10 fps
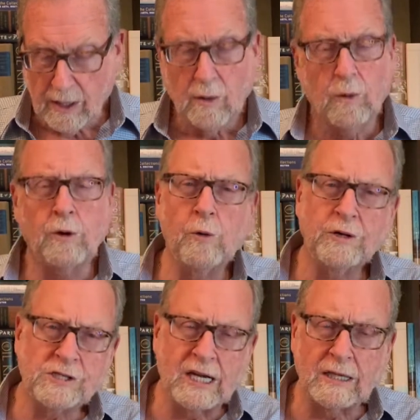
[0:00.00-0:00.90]
Well, who are
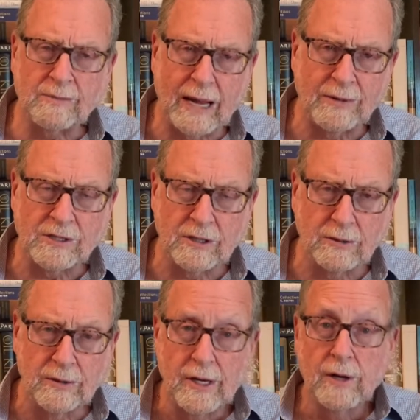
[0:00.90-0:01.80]
you sending the payment
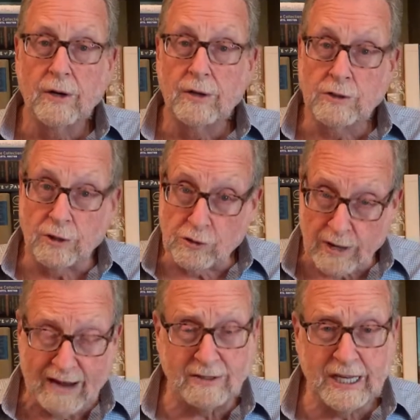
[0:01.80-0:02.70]
to? To a
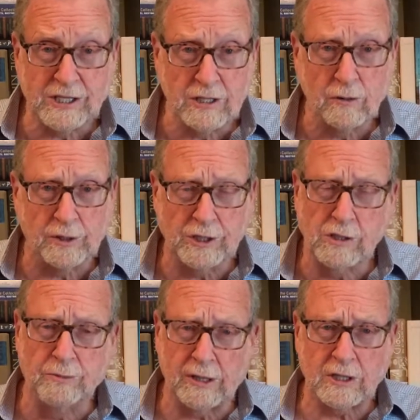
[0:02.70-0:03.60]
travel agent, or did
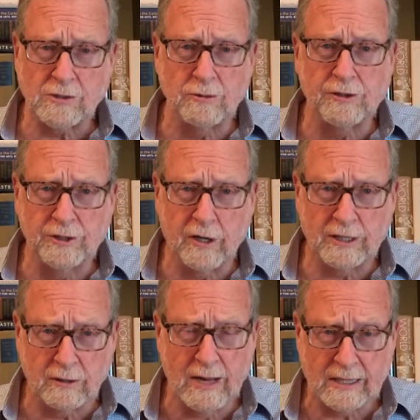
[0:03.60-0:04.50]
you book this through
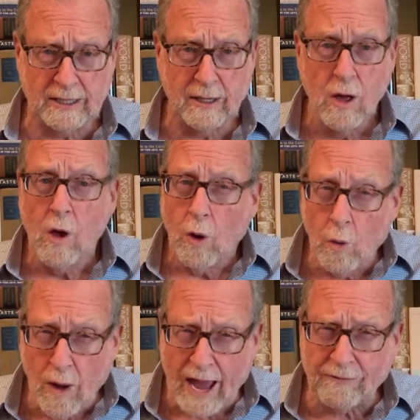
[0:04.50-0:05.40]
Cunard directly?
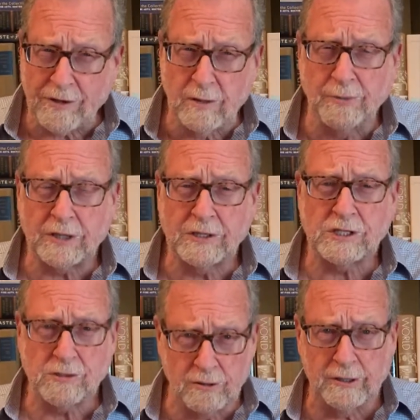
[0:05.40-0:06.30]
Whoever you book
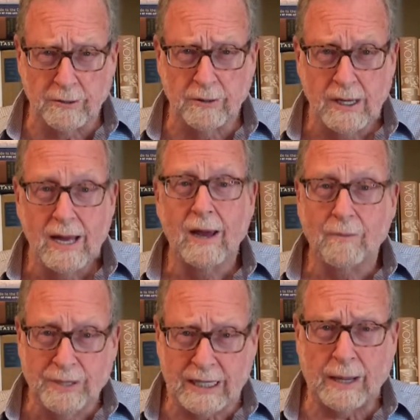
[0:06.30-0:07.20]
this through,
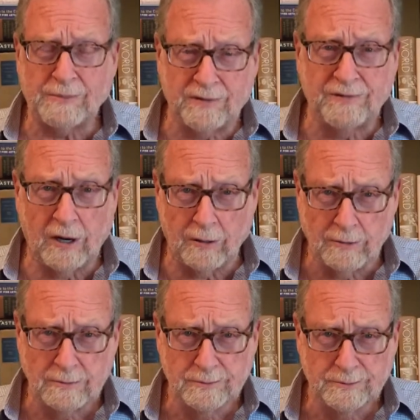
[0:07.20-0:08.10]
pick up the
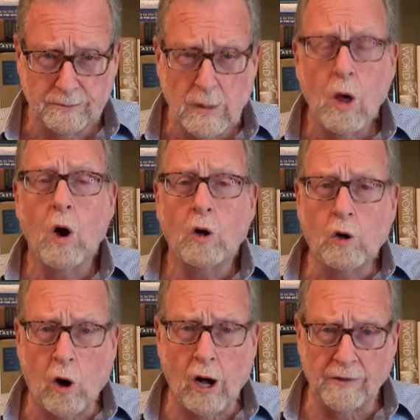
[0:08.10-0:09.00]
phone,
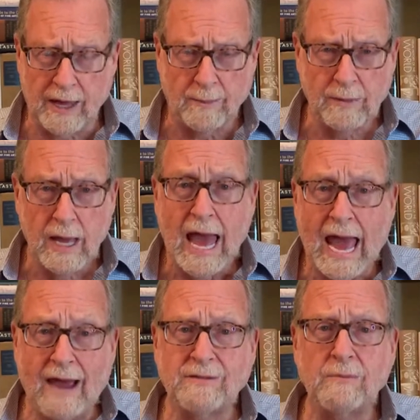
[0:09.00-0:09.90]
call them,
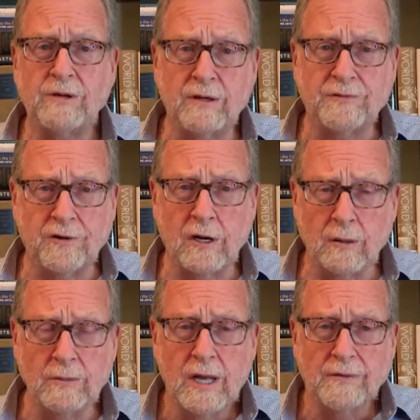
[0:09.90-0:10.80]
have them
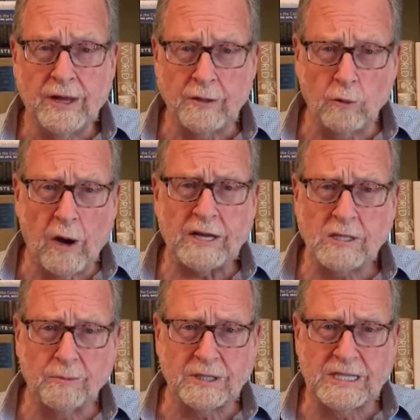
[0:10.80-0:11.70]
confirm that your rights
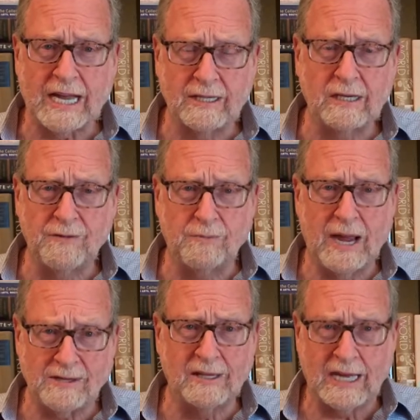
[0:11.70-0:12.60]
are protected if you
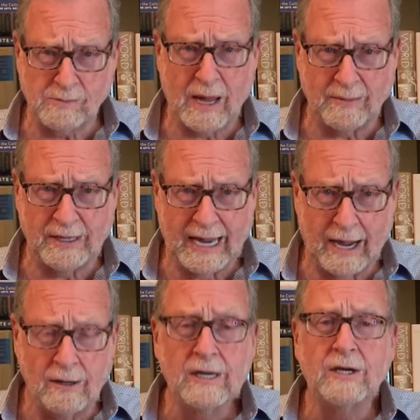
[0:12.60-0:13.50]
pay the last payment
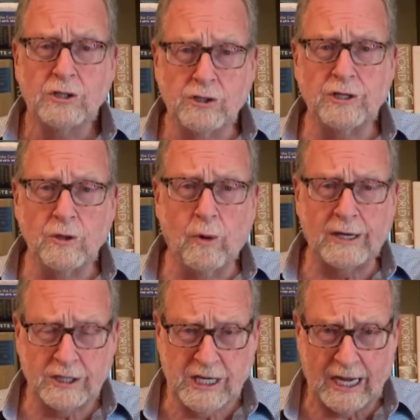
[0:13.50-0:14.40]
now, should you
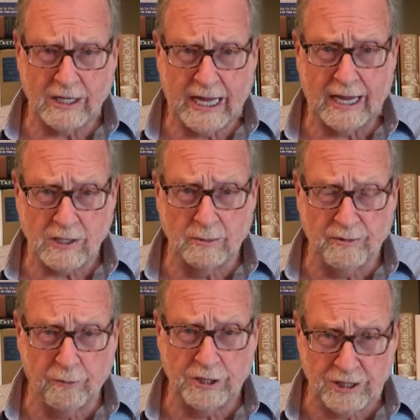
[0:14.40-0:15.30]
want to cancel
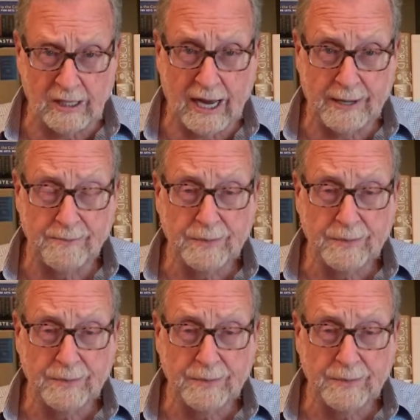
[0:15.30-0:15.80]
before July.